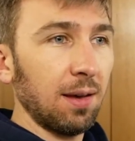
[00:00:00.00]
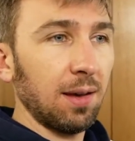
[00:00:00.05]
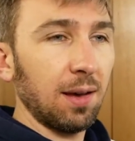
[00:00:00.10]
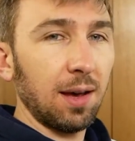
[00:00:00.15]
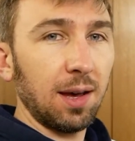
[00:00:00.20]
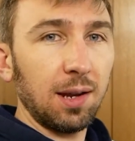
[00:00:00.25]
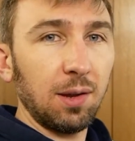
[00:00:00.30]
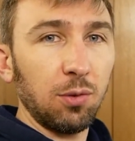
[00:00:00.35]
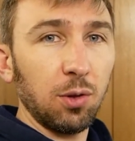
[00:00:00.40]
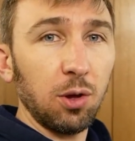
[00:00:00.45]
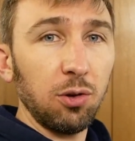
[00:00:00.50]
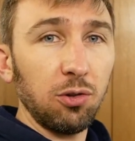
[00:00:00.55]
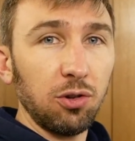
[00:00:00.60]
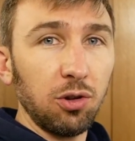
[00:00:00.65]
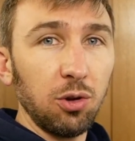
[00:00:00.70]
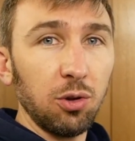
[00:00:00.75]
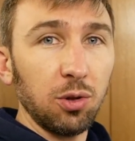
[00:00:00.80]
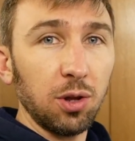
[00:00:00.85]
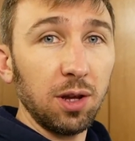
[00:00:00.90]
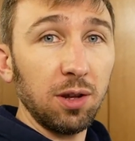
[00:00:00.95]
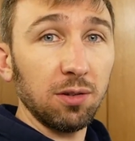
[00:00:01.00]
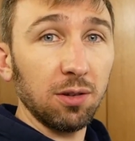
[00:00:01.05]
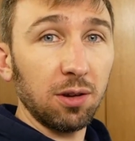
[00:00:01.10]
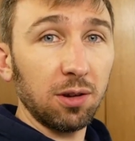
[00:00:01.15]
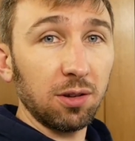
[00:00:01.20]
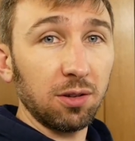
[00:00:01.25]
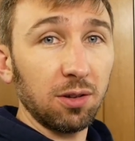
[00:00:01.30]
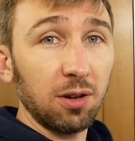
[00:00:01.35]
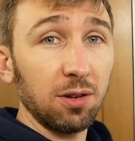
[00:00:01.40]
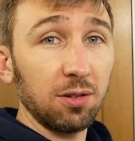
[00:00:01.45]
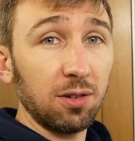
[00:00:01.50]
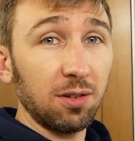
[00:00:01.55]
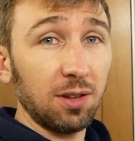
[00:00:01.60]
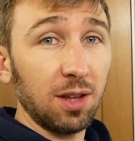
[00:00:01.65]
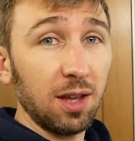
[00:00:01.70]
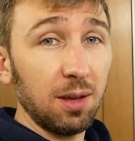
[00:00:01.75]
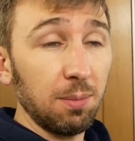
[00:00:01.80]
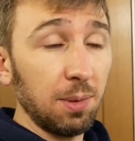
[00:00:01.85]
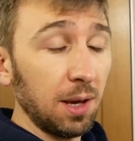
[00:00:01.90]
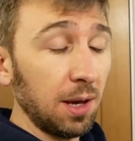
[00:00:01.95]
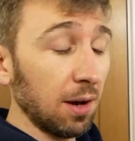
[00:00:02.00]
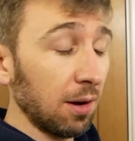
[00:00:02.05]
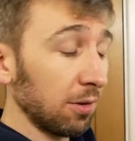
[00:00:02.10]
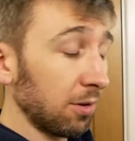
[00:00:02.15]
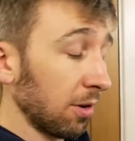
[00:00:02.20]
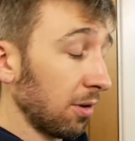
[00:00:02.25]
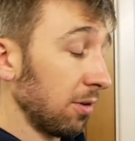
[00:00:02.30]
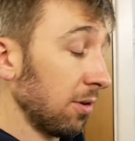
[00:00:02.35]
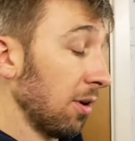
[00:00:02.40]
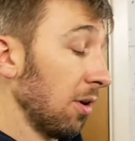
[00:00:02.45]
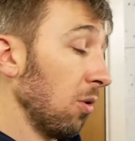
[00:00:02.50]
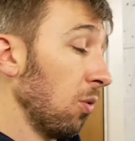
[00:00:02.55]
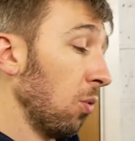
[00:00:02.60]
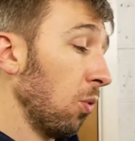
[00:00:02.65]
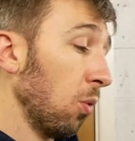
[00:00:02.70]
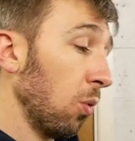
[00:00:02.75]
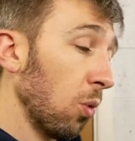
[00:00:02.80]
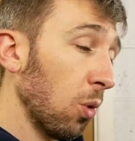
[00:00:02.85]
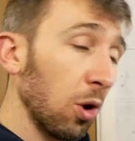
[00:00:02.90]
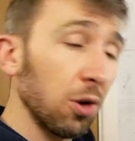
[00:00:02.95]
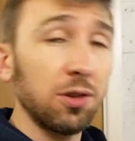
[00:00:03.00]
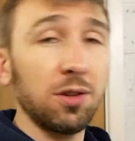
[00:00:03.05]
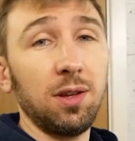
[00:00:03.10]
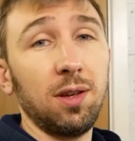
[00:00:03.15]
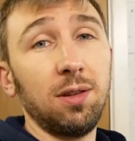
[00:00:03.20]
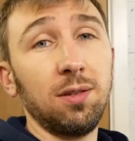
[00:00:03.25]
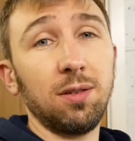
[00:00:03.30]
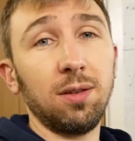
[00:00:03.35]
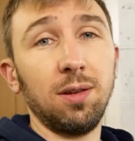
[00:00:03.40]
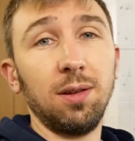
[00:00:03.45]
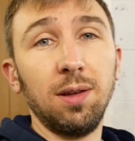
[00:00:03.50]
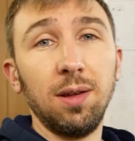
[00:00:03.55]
And if those two things aren't assigned to stay B, I don't know what is.